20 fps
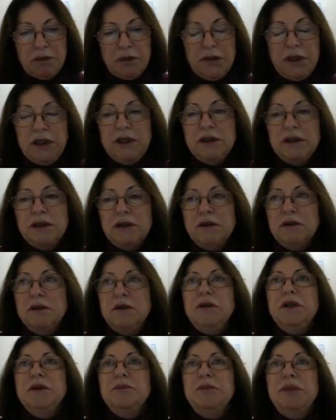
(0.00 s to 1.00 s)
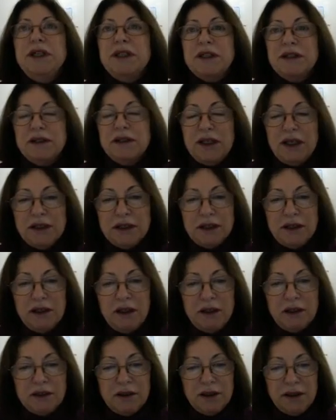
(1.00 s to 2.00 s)
in better conductor
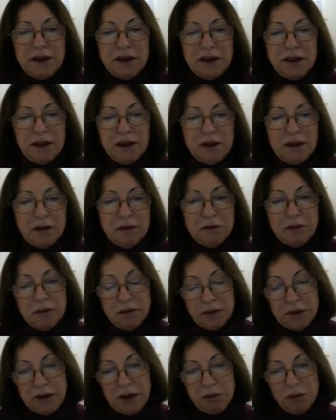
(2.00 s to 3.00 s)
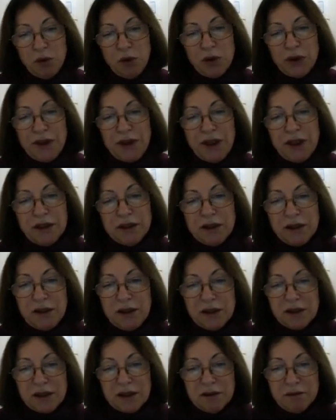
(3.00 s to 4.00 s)
the more heat
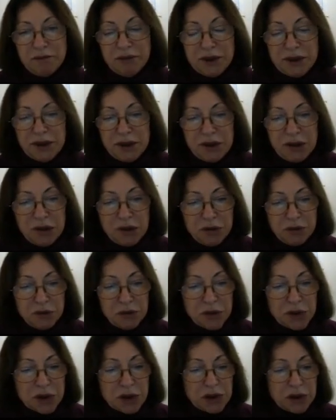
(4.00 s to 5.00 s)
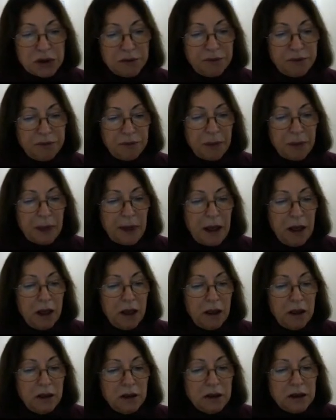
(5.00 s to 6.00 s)
is produced.
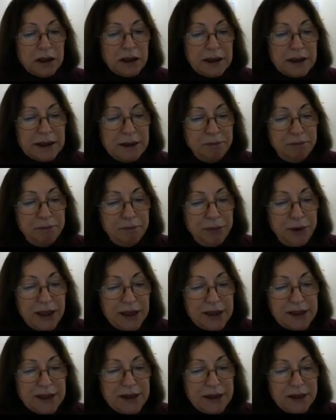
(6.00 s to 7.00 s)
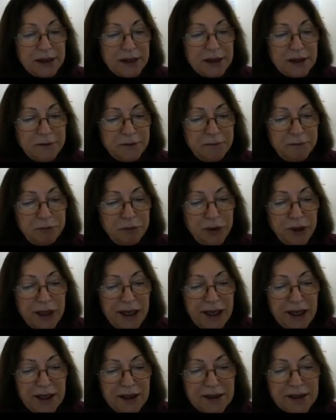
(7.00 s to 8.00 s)
Capacitive
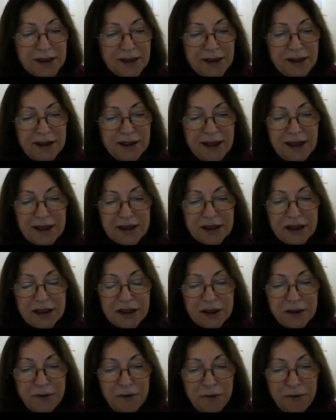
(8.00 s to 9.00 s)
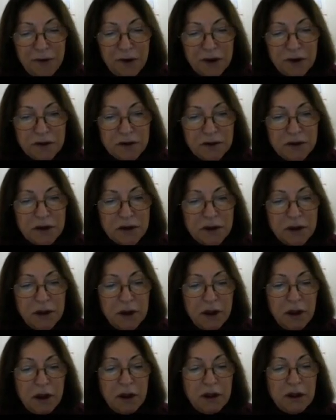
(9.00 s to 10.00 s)
plates electric field
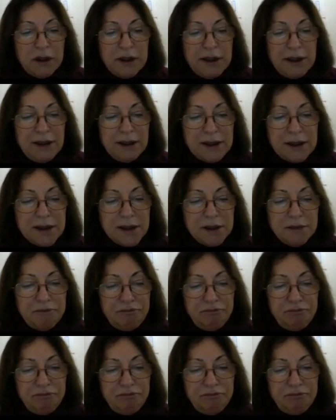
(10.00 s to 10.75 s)
is